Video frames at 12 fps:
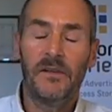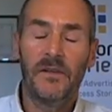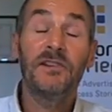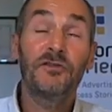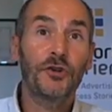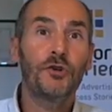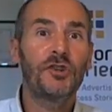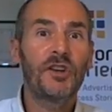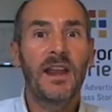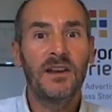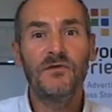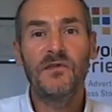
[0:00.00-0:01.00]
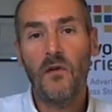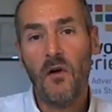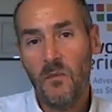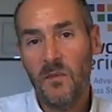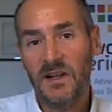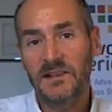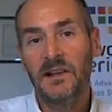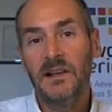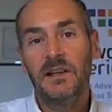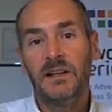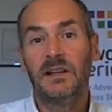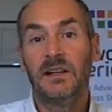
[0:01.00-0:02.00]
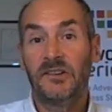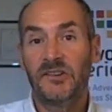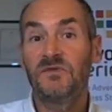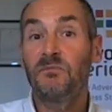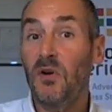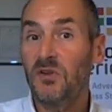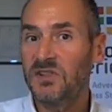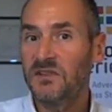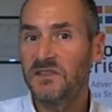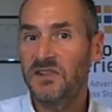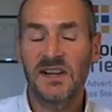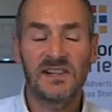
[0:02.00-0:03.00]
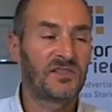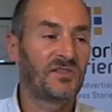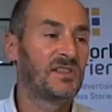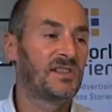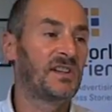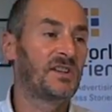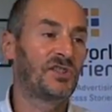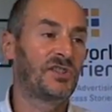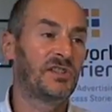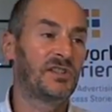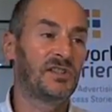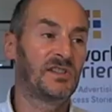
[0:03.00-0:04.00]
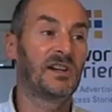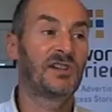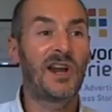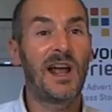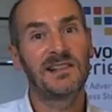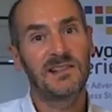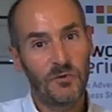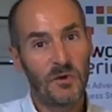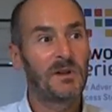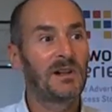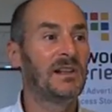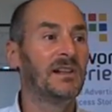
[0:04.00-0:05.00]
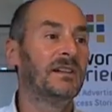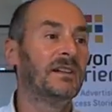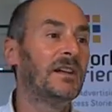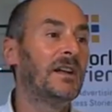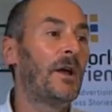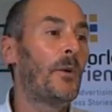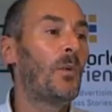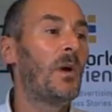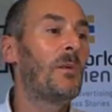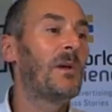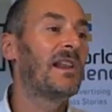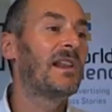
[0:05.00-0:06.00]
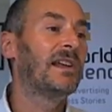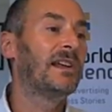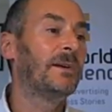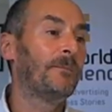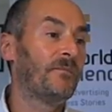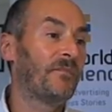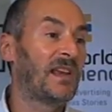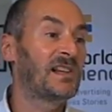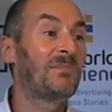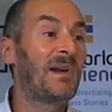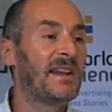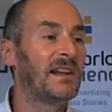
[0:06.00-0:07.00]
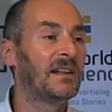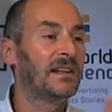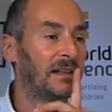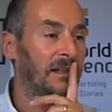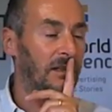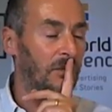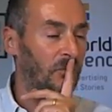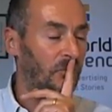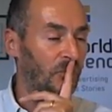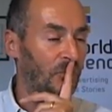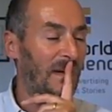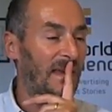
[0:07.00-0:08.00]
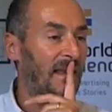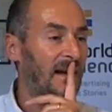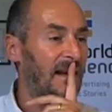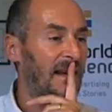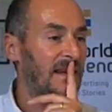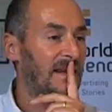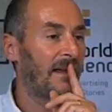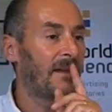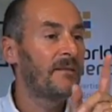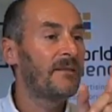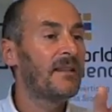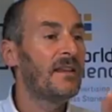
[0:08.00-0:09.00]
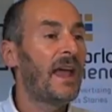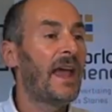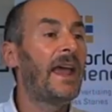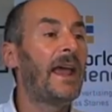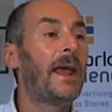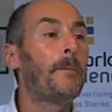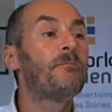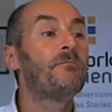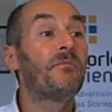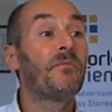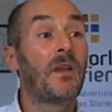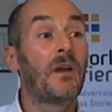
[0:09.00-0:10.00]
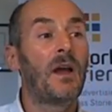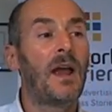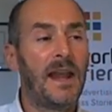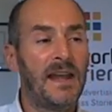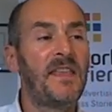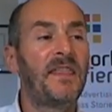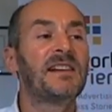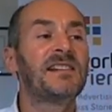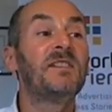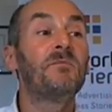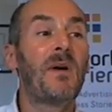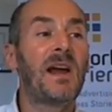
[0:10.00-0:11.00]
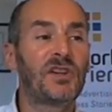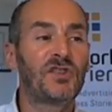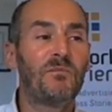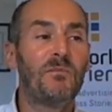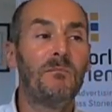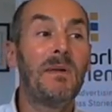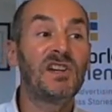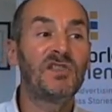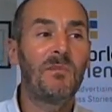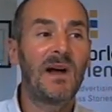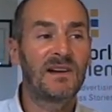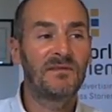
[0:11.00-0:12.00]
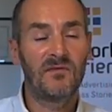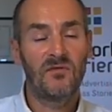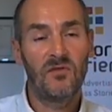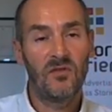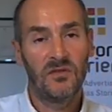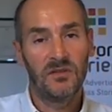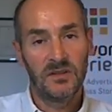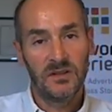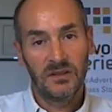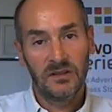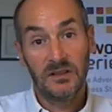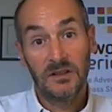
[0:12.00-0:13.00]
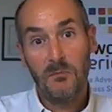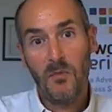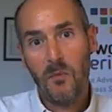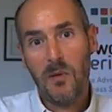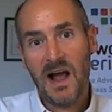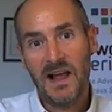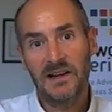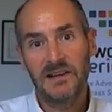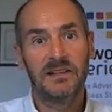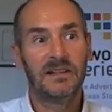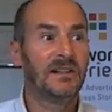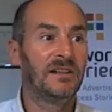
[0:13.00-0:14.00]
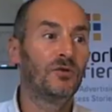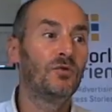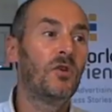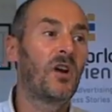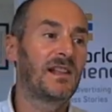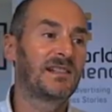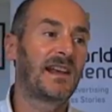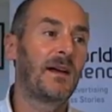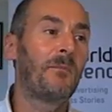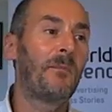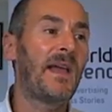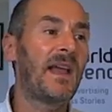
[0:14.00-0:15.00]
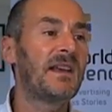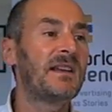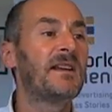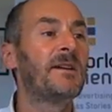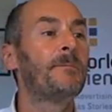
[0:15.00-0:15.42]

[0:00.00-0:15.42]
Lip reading: introducing a new format, responsive search ads. We will explain better later. An interesting benchmark for mobile Google Ads campaign.